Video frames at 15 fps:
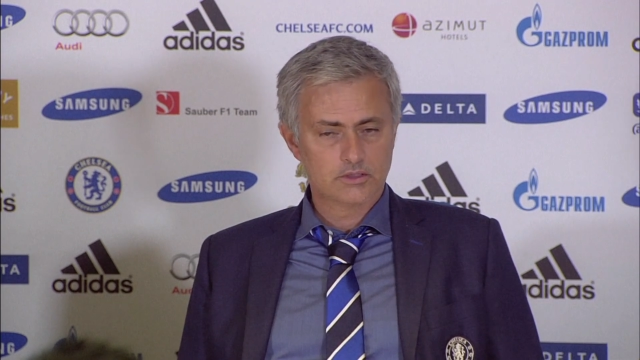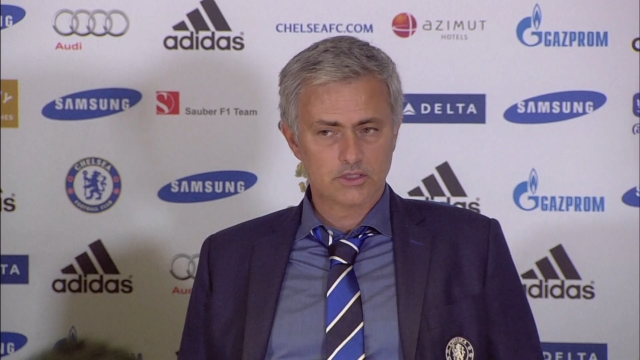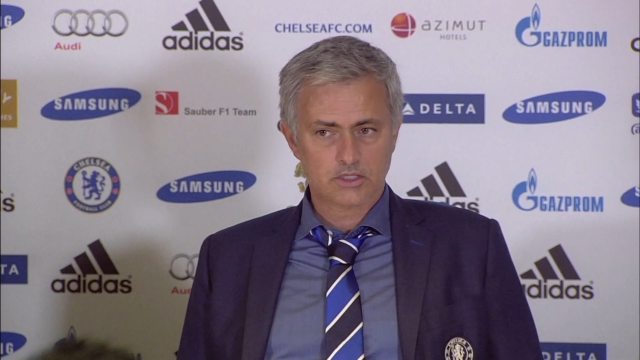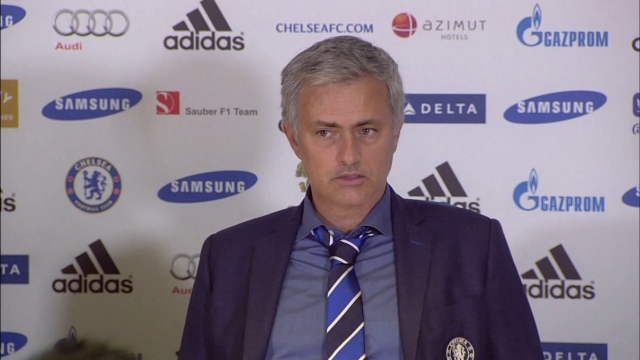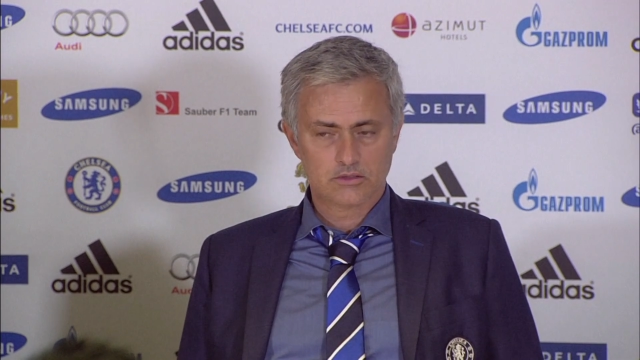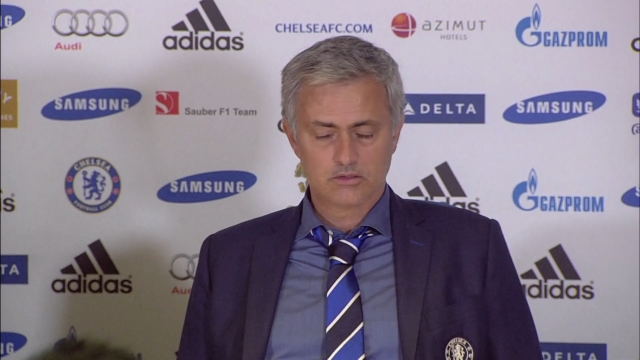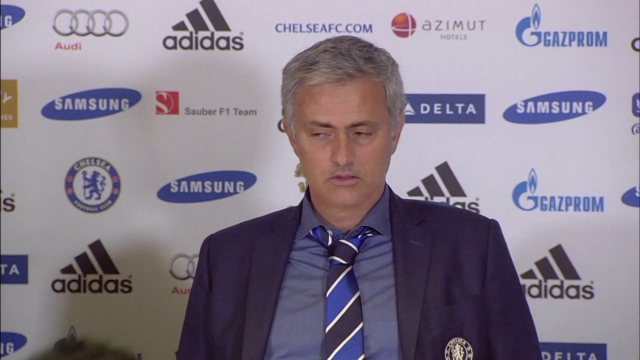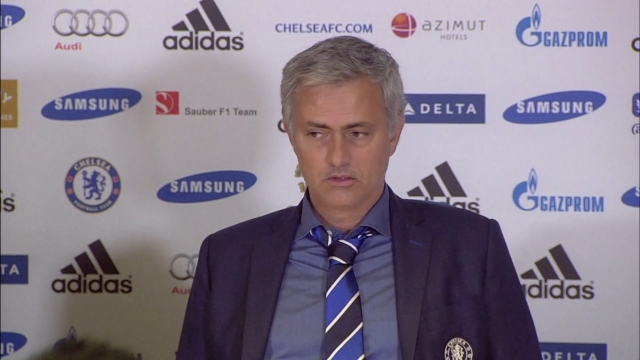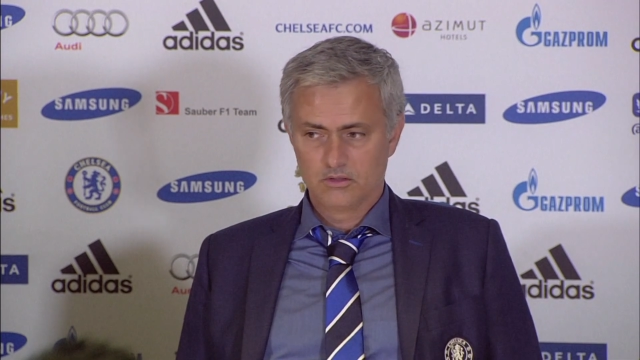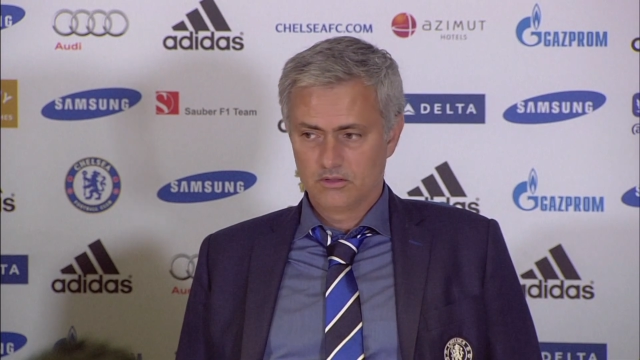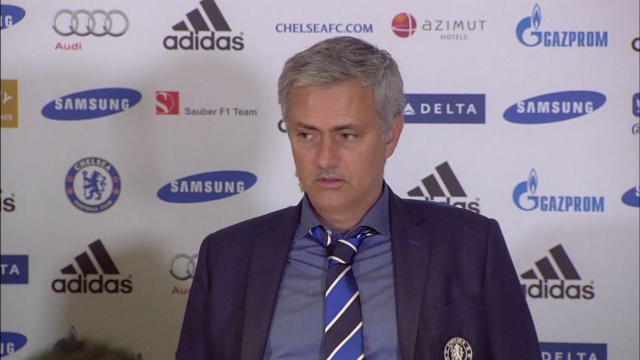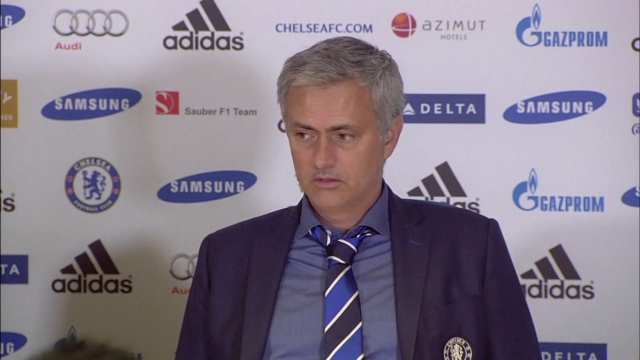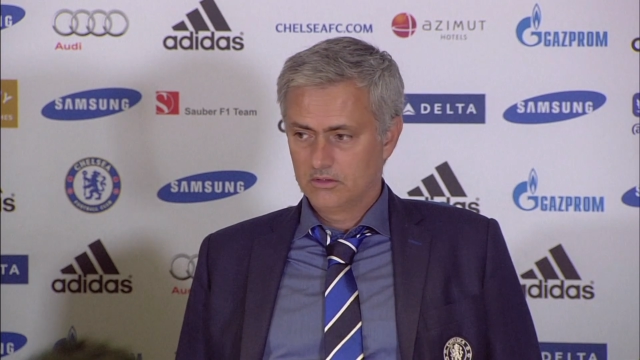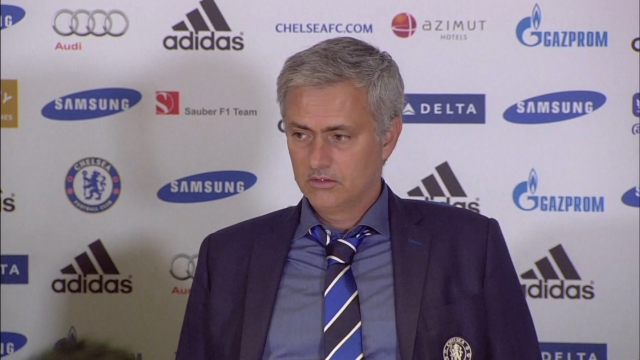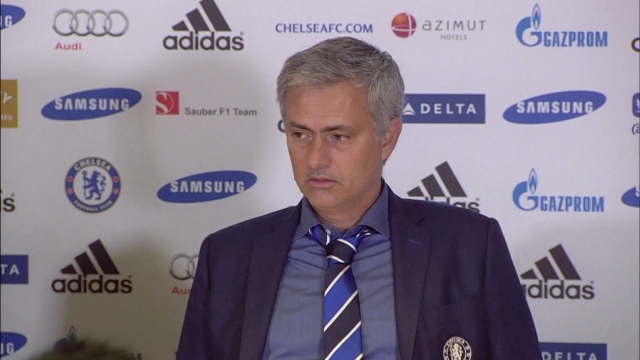that
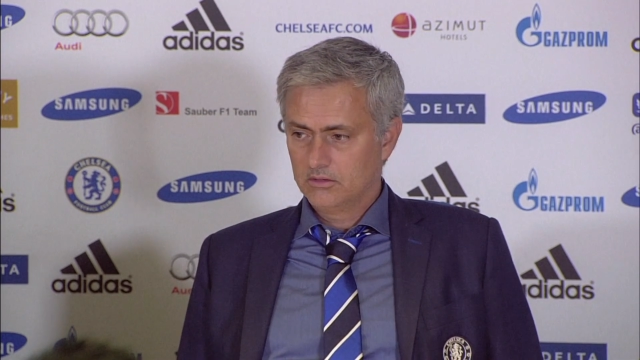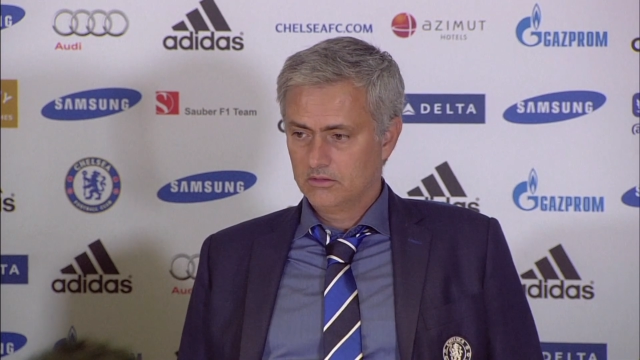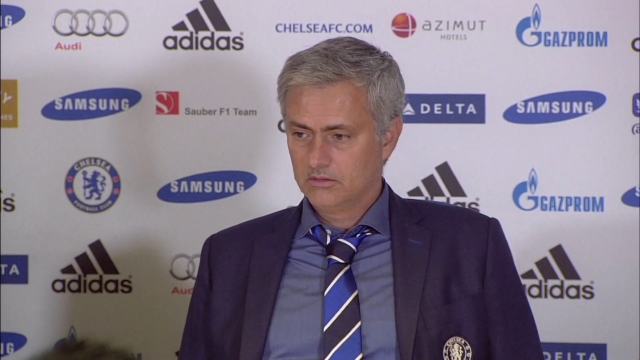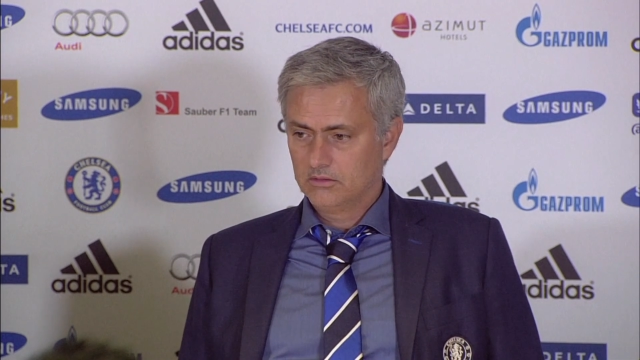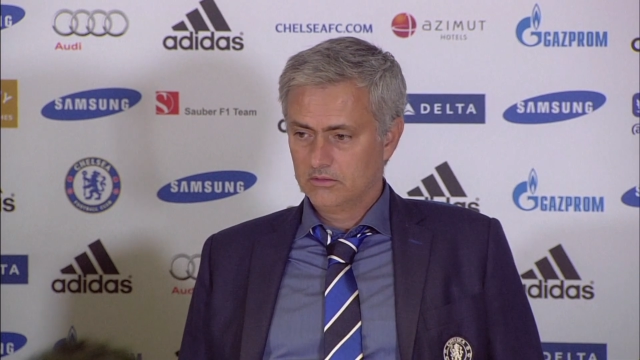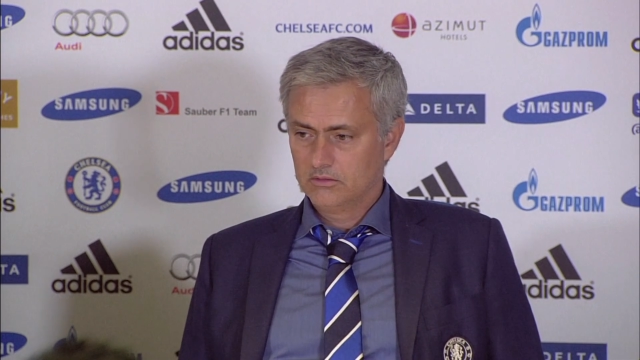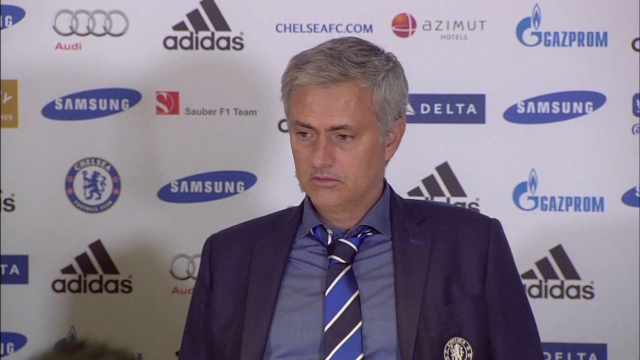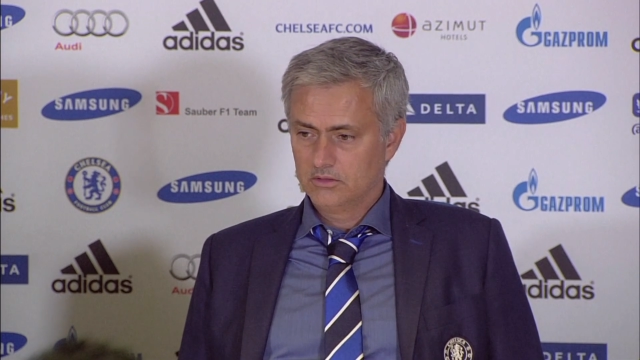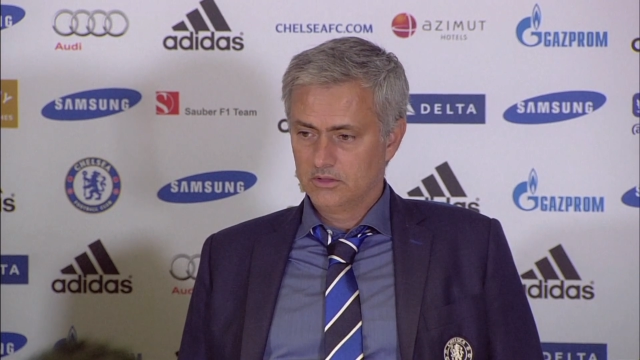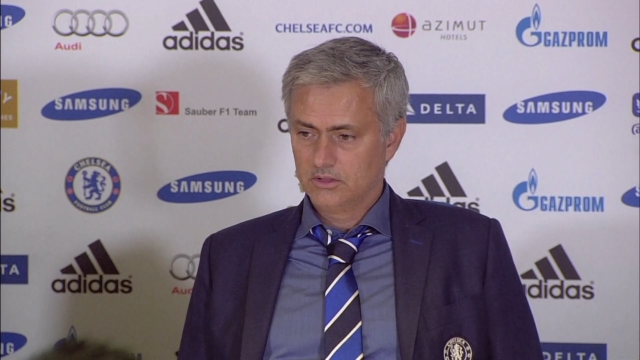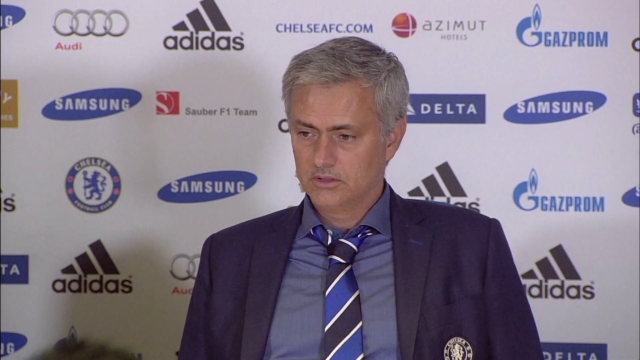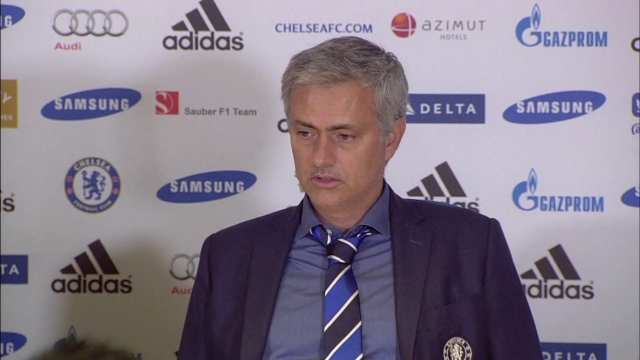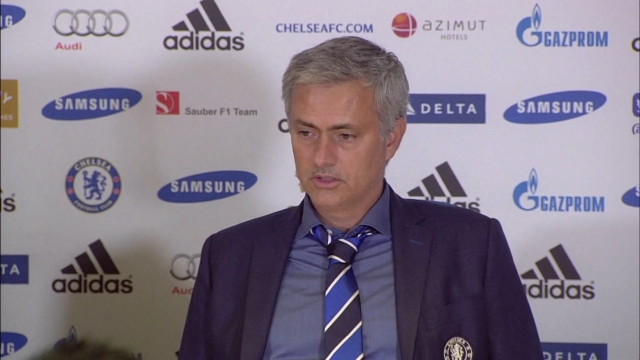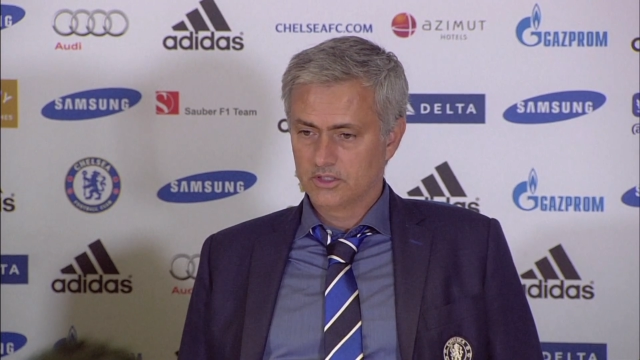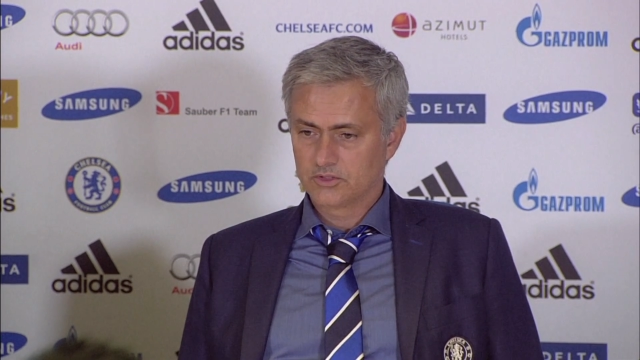
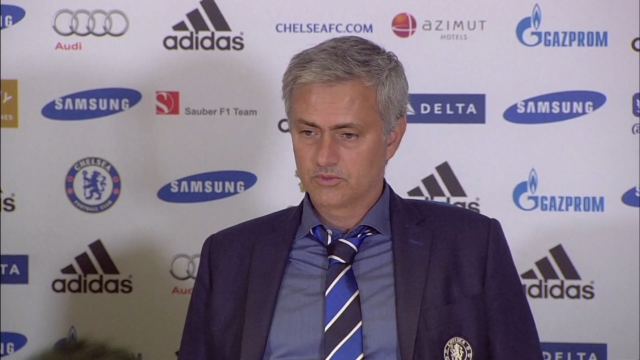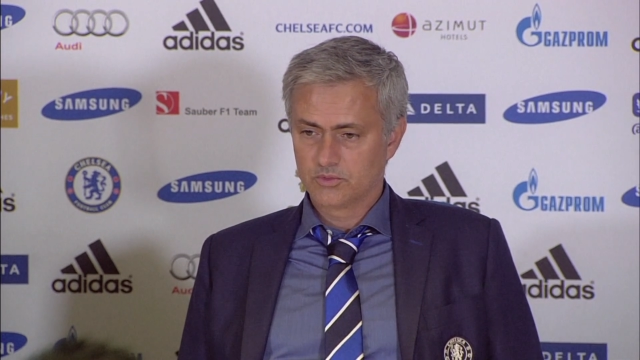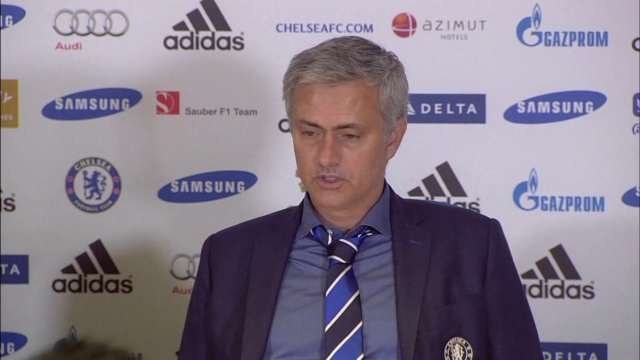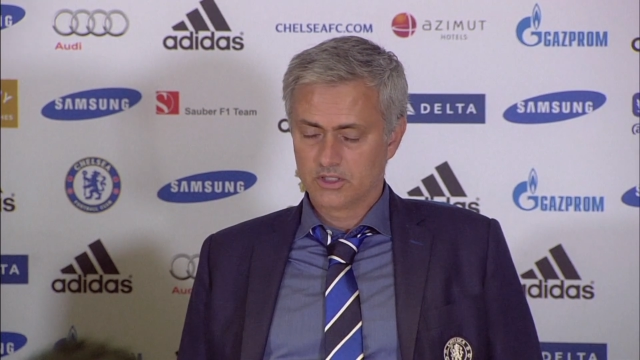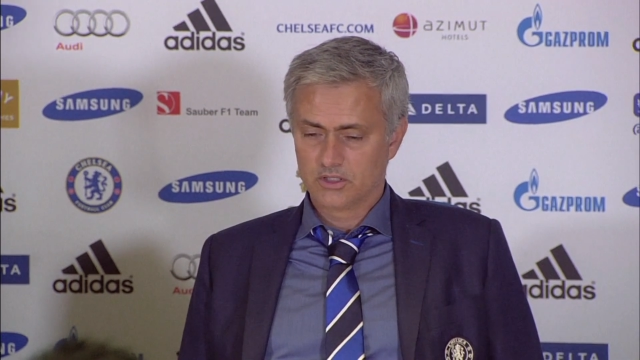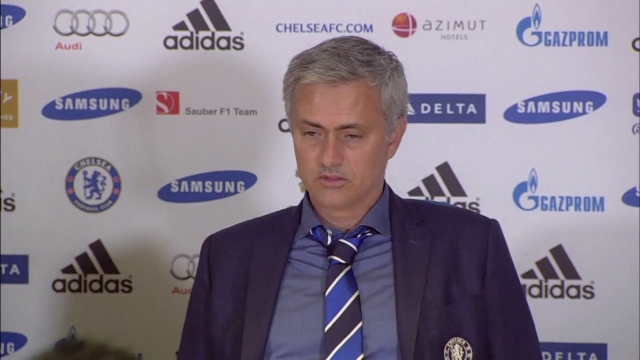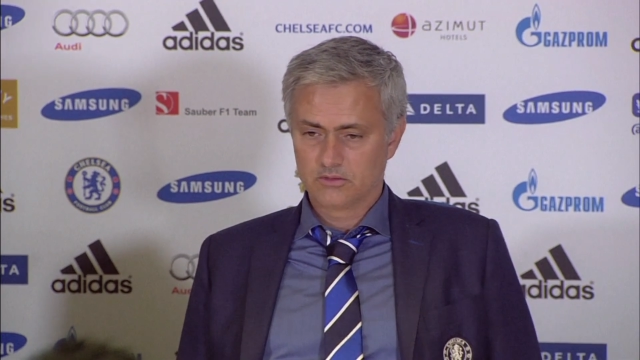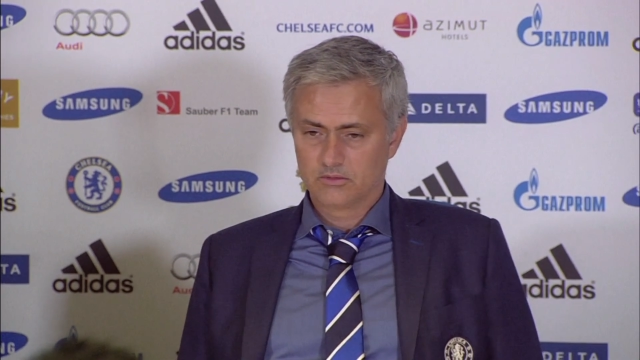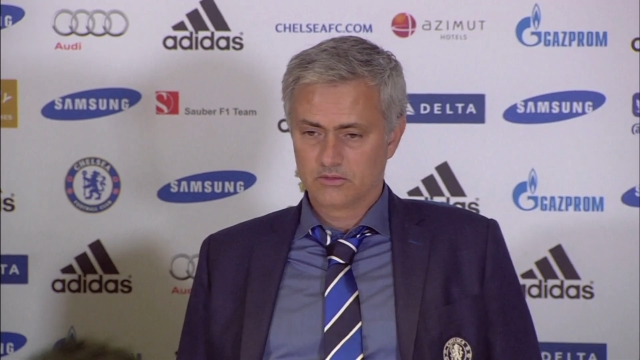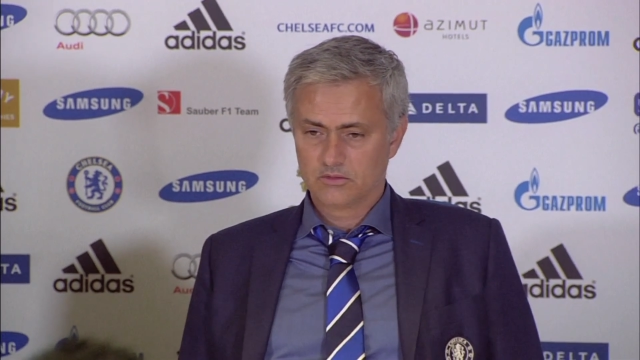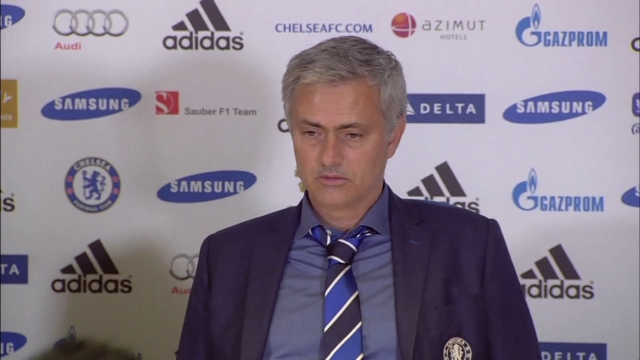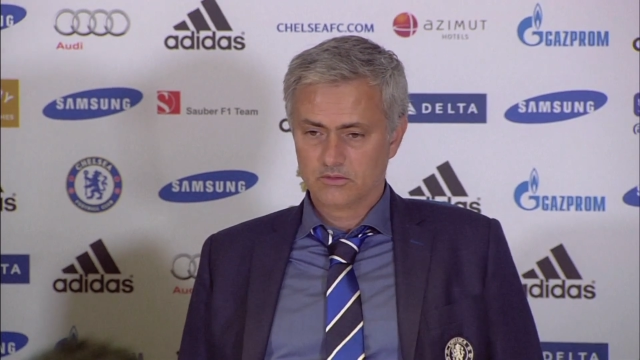in the next weekend